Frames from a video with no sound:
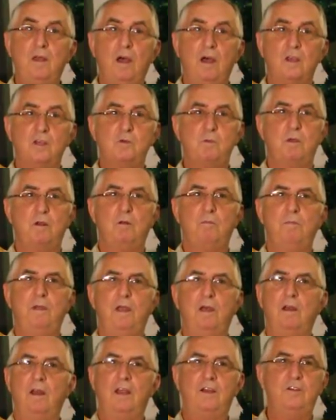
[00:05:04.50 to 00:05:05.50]
the hospital
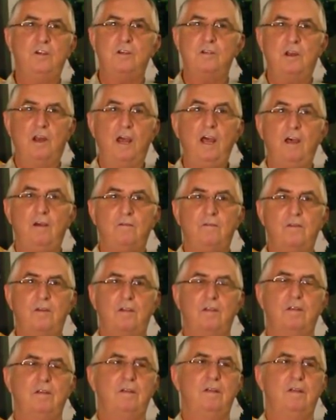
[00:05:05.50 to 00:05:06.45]
bill and just left.